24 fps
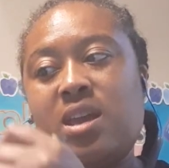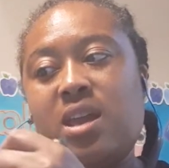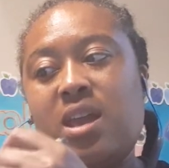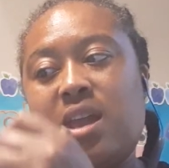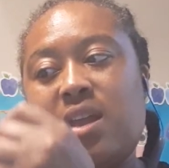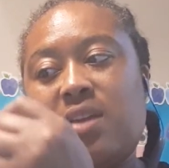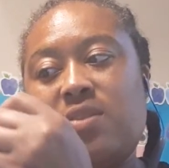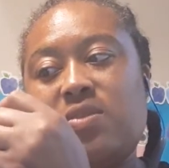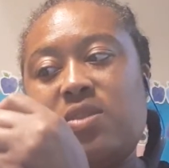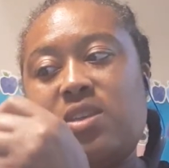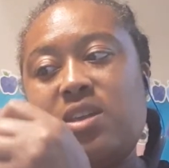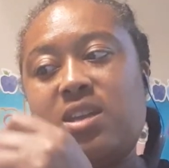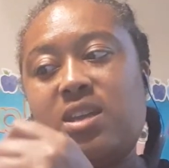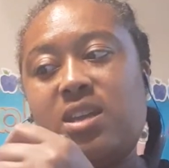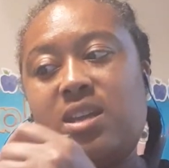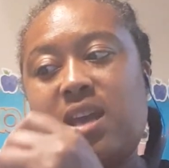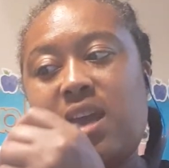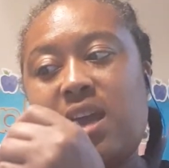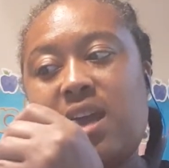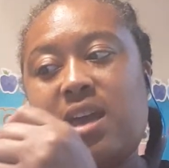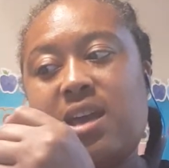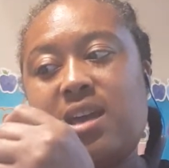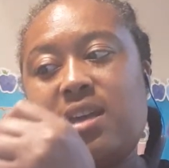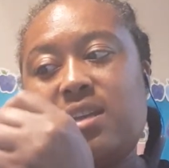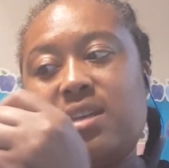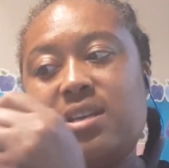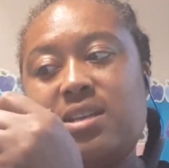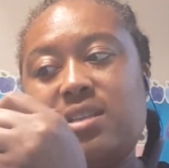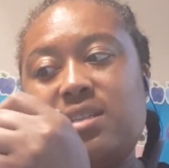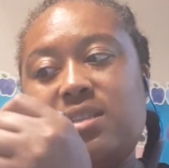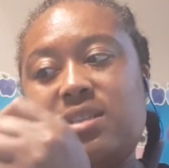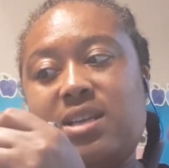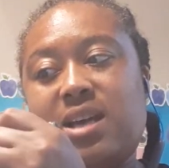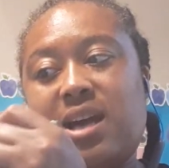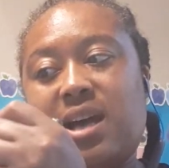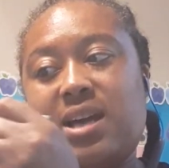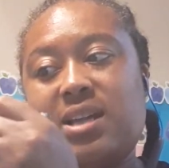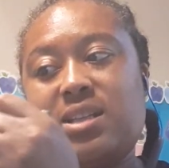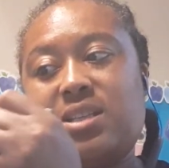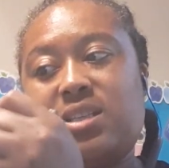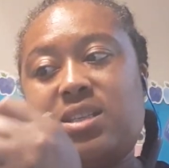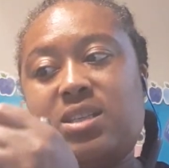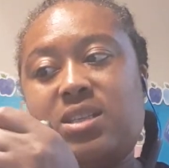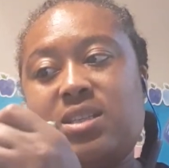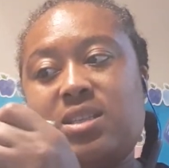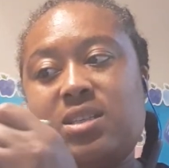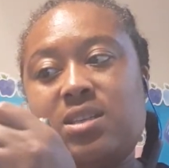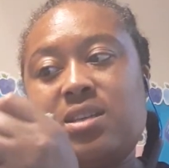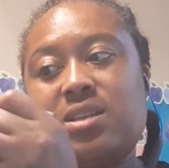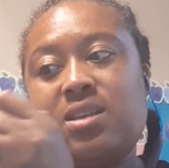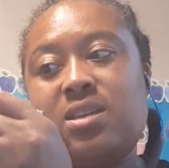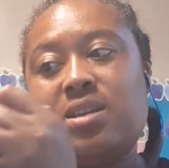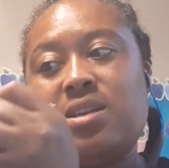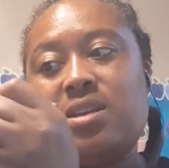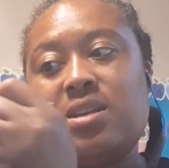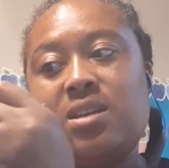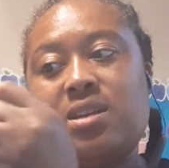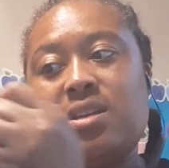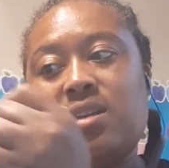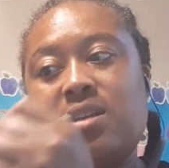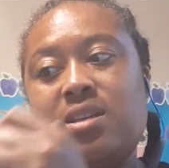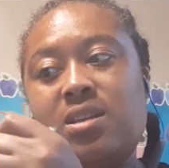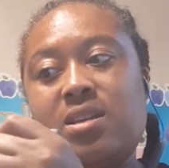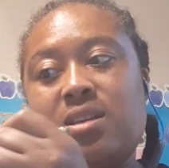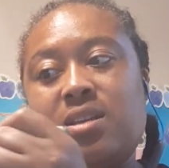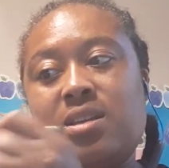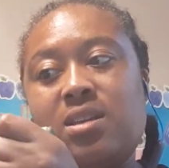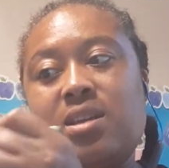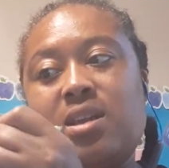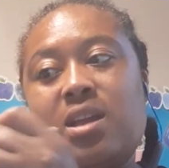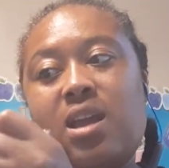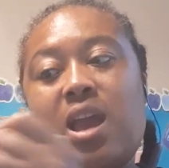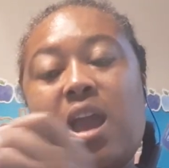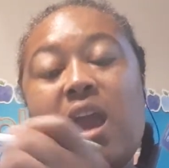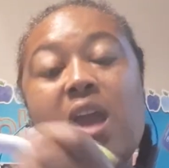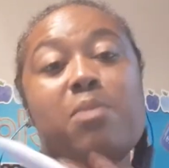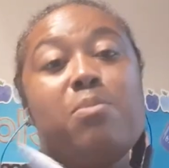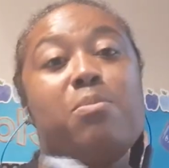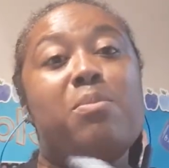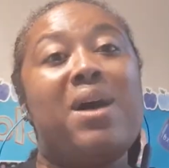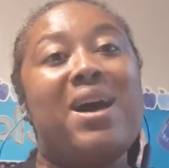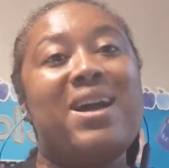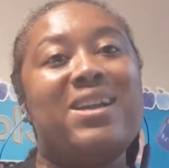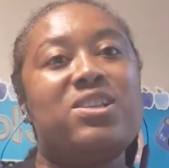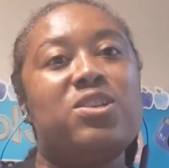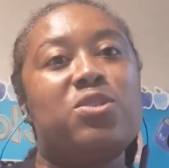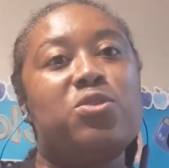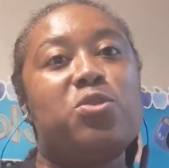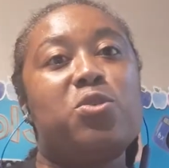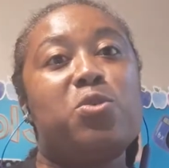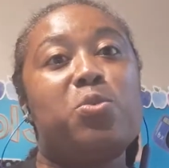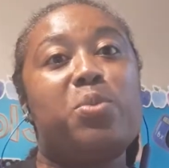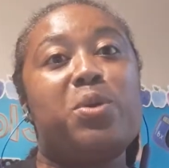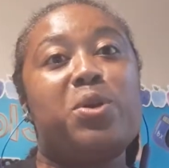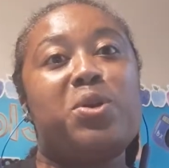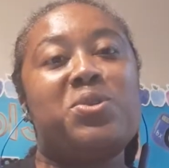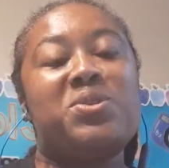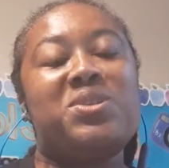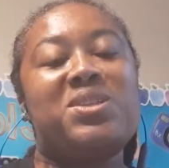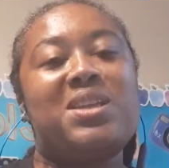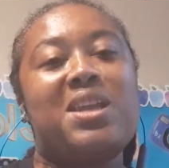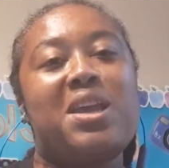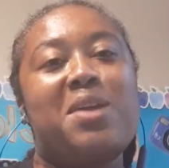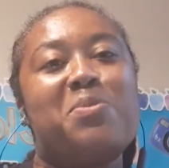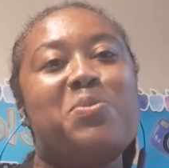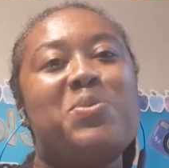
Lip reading: and then it had dots. And my dodo bird's name